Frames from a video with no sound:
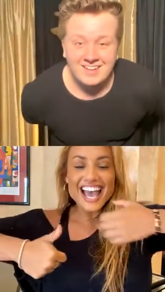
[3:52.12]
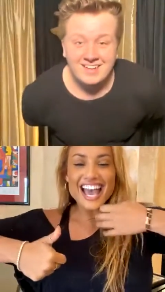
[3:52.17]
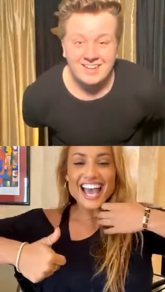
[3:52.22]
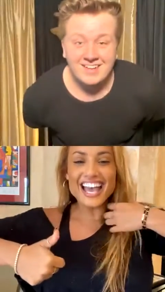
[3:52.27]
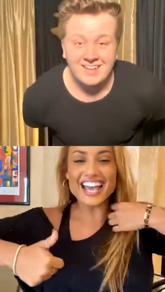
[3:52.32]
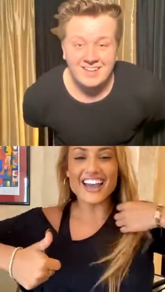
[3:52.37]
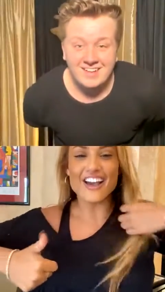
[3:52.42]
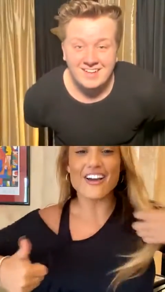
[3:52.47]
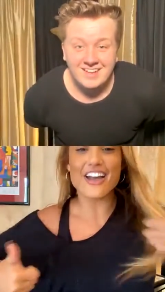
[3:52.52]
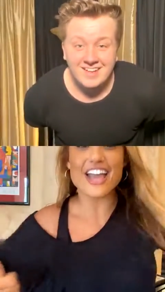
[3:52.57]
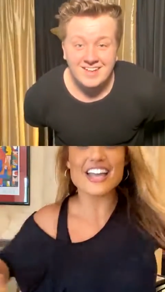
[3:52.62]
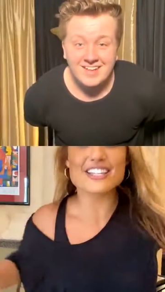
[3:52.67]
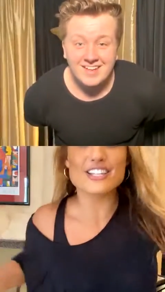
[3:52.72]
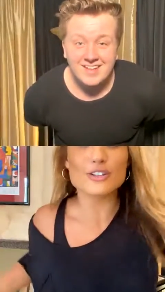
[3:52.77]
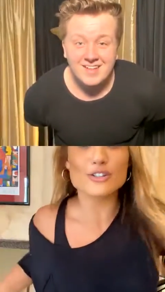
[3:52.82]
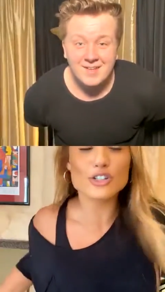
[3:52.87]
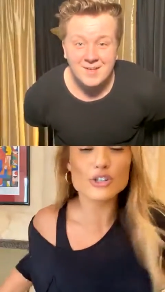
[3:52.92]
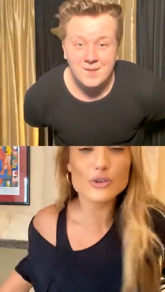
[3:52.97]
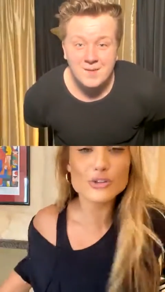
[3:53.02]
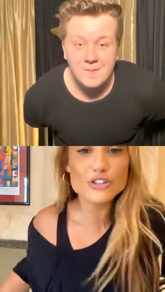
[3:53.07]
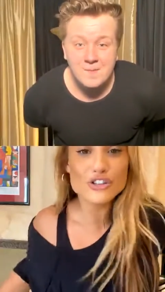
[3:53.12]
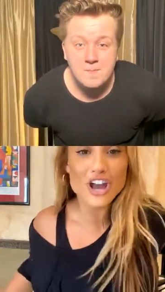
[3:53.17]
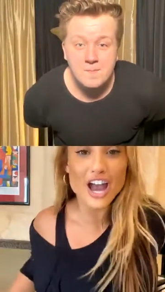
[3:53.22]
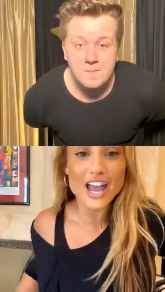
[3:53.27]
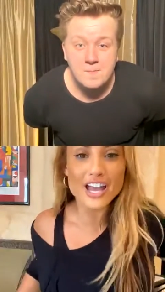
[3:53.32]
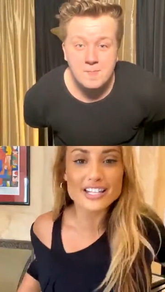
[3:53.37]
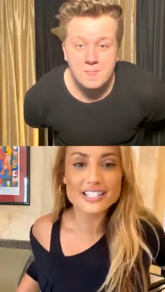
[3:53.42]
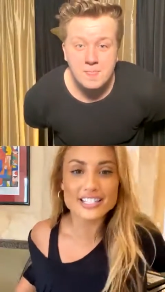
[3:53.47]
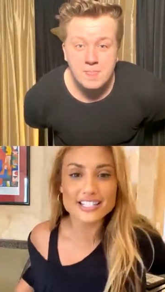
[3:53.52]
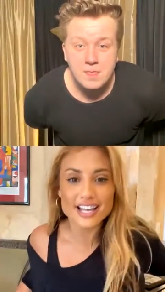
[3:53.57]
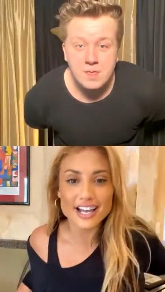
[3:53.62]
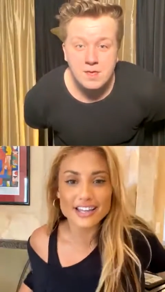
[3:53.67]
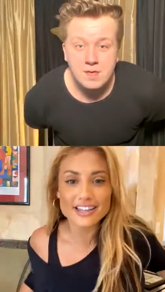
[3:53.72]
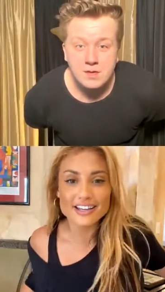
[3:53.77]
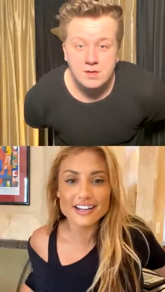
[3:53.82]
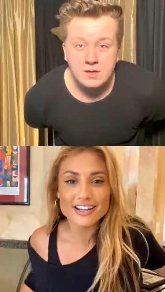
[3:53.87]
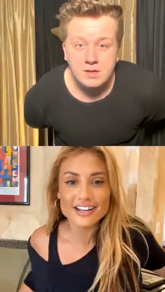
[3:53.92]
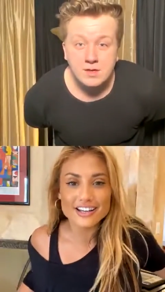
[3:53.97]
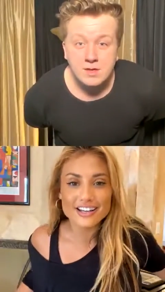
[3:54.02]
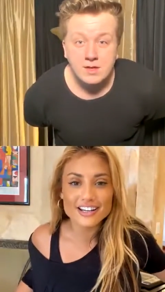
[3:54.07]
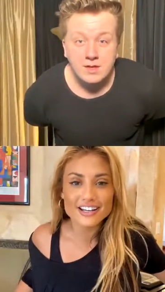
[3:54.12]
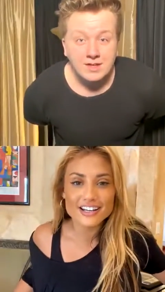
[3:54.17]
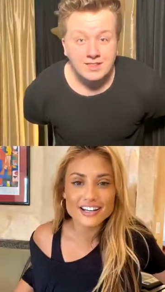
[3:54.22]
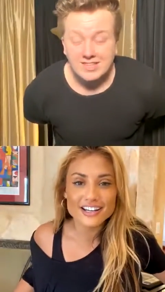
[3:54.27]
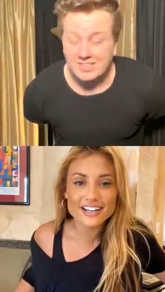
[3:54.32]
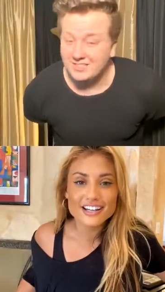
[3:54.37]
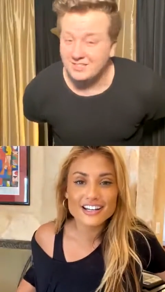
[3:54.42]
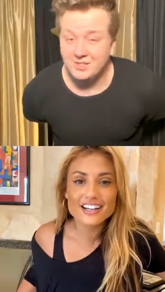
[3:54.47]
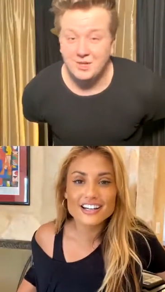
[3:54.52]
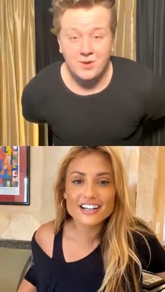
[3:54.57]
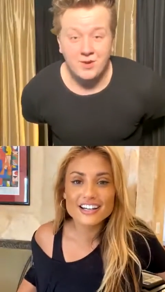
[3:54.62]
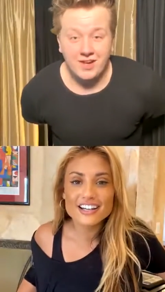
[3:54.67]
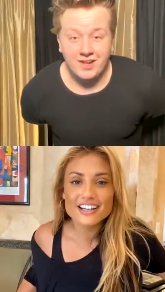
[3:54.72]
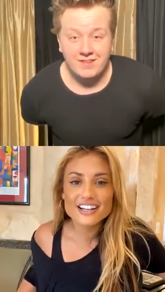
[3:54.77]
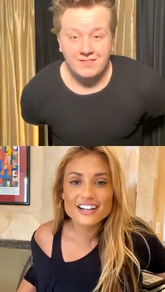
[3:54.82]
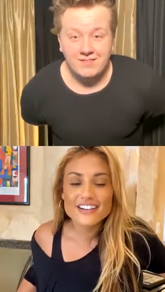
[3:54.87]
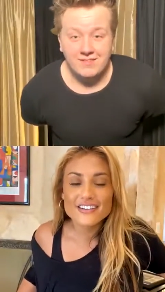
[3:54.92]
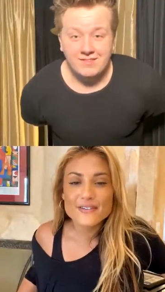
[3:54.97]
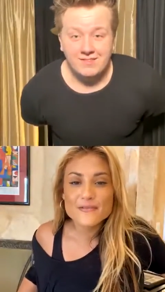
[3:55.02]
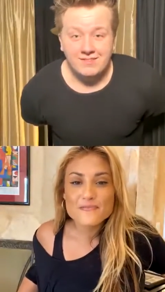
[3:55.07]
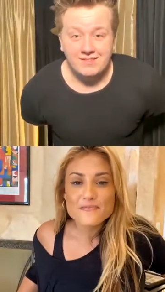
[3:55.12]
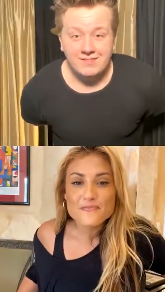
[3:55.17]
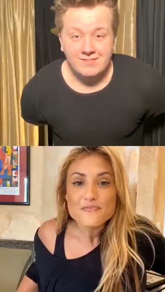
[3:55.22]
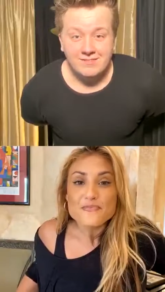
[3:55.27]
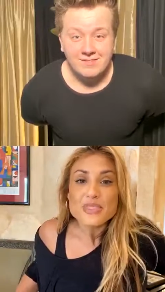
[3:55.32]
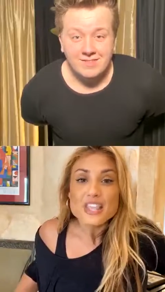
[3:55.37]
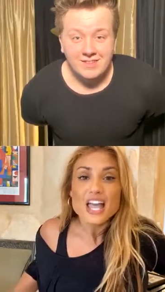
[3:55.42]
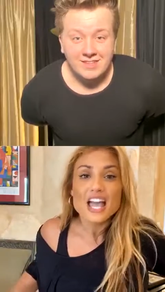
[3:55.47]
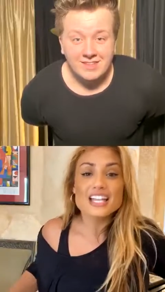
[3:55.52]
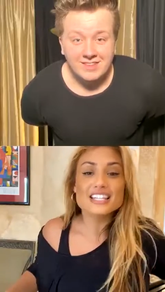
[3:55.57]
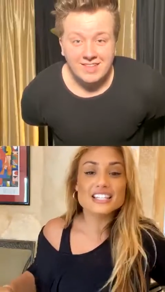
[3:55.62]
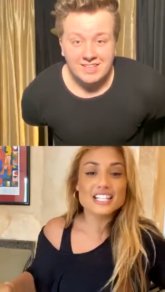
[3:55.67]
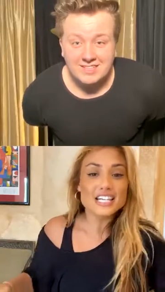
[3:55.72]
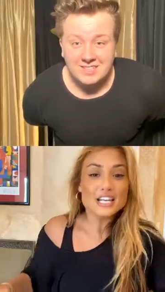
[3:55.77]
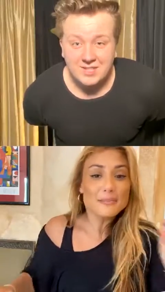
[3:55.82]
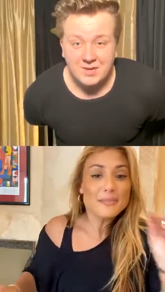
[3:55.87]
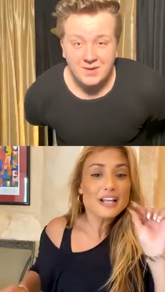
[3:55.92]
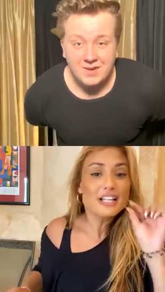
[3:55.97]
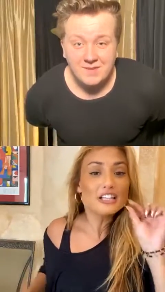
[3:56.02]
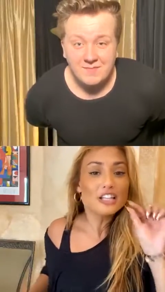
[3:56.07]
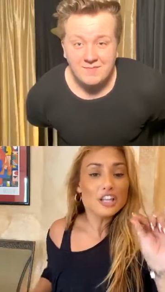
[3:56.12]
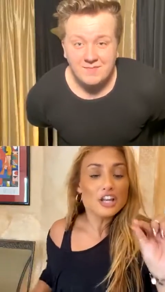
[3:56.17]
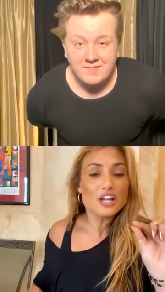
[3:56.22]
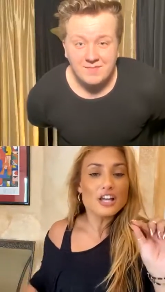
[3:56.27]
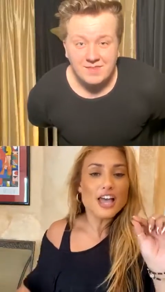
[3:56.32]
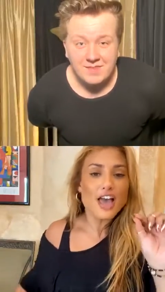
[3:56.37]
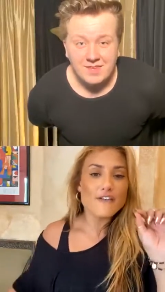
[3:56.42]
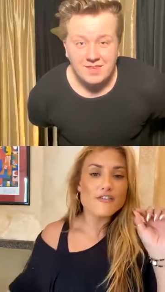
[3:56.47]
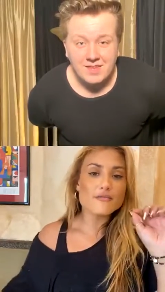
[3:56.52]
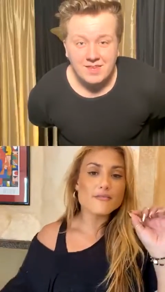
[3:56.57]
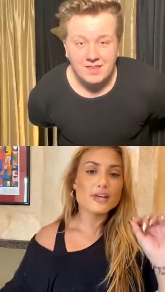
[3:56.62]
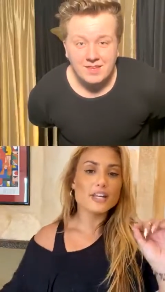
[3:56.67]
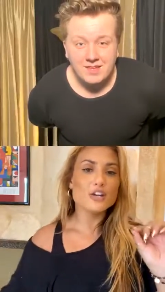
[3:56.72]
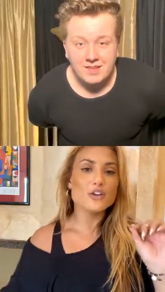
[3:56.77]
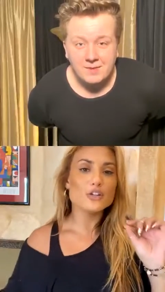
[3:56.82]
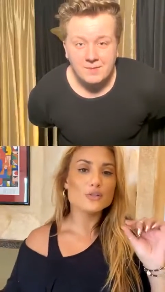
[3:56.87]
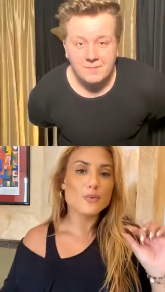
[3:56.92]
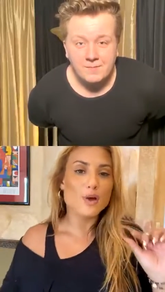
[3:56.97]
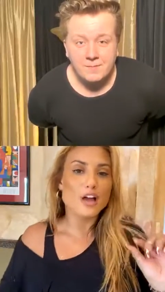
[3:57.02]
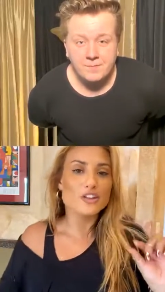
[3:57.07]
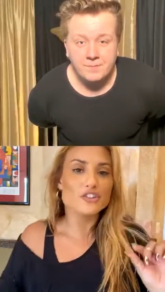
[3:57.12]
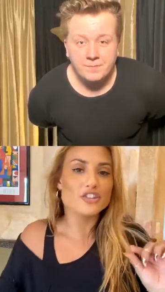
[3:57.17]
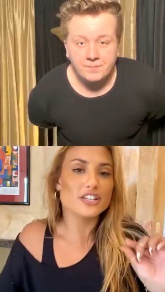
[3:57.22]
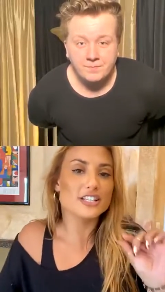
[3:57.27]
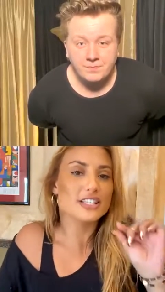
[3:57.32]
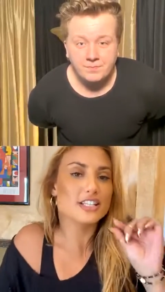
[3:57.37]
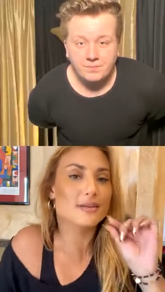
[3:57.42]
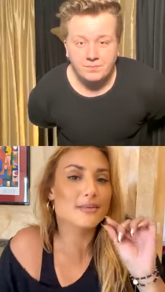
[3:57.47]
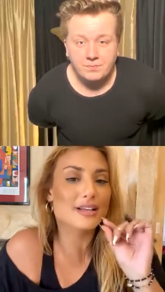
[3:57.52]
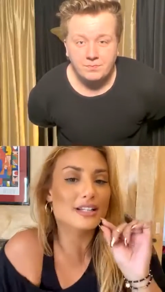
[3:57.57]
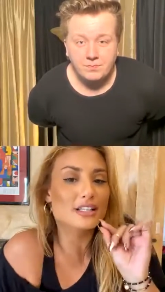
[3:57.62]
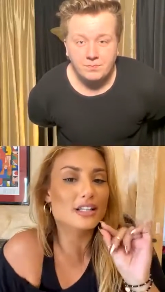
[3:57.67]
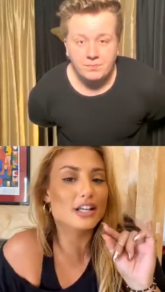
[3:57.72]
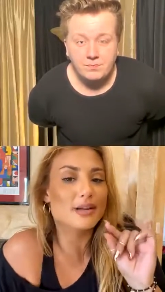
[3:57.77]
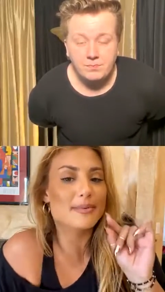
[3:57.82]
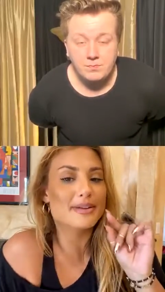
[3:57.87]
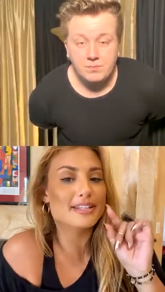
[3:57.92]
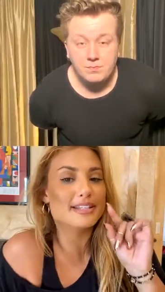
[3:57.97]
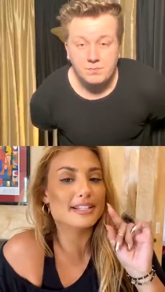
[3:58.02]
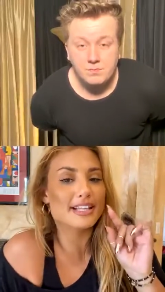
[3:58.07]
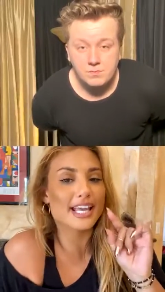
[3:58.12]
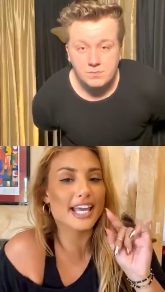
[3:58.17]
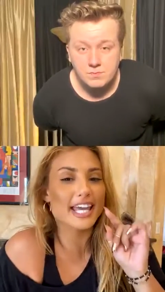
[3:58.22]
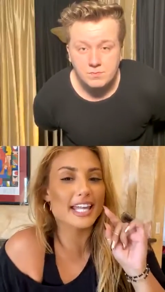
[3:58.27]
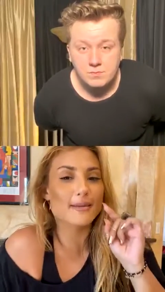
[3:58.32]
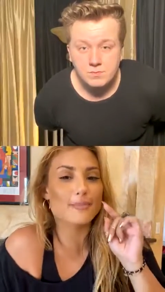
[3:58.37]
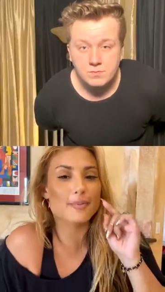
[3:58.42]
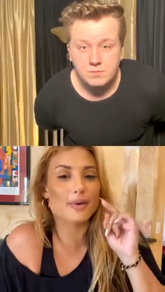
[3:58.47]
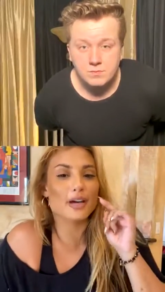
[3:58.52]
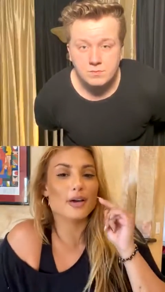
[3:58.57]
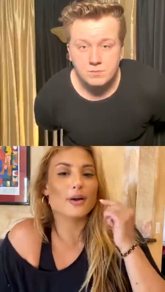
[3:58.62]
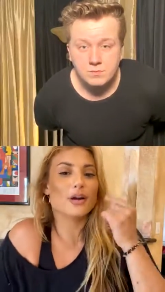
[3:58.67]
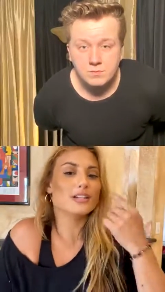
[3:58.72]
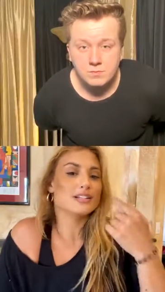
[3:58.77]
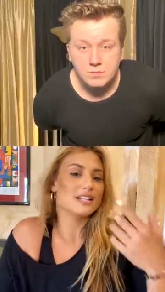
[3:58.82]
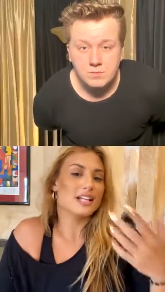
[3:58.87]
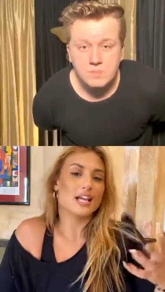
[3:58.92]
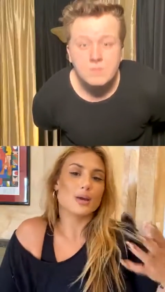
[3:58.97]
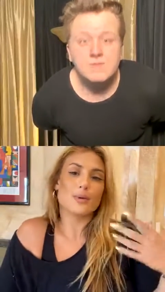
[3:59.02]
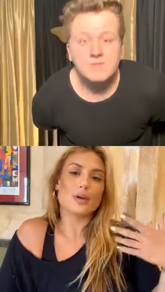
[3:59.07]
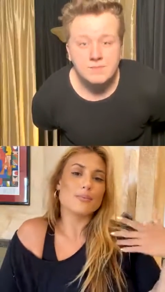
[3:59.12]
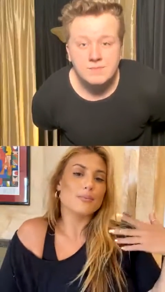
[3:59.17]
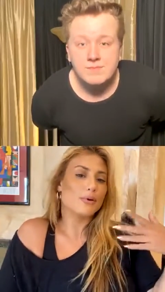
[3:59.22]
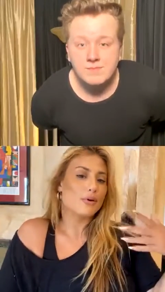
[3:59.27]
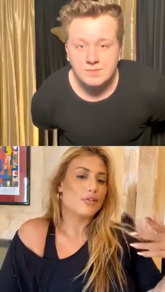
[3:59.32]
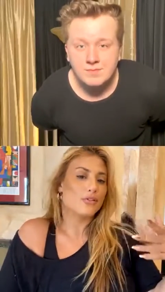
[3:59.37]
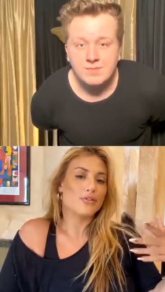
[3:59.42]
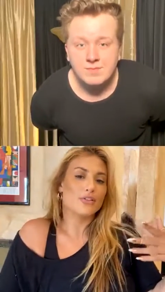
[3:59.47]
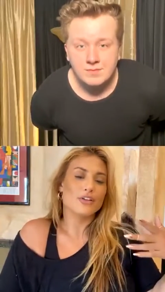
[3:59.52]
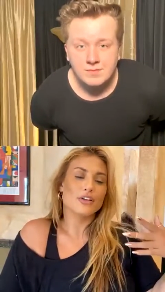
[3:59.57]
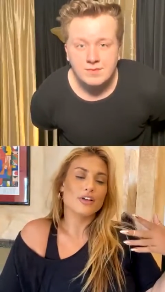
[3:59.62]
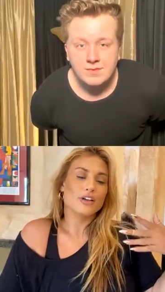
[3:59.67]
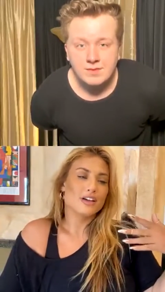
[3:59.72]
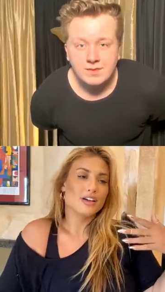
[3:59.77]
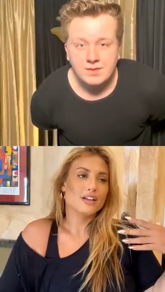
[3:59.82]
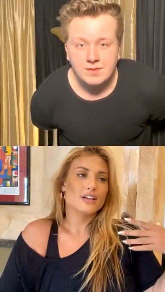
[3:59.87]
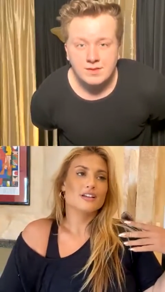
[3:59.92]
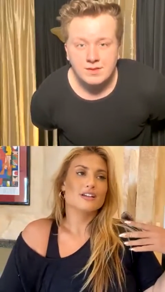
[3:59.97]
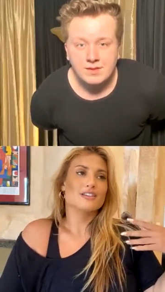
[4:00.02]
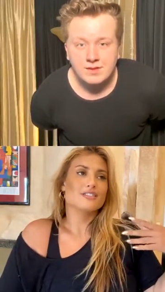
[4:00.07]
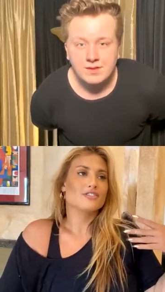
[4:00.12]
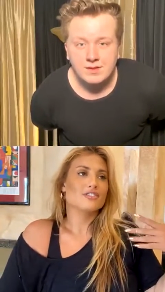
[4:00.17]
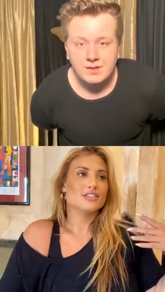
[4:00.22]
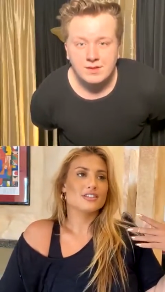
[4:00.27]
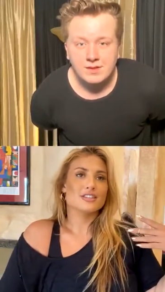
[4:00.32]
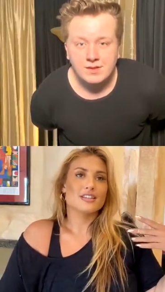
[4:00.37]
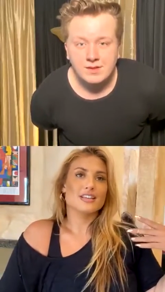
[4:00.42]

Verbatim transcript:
Speaker 1: Okay, so should we try it together? Let's do it. It's let's gonna do be it. a little everybody who's watching is gonna be a little bit delayed, but it's not like we're both just like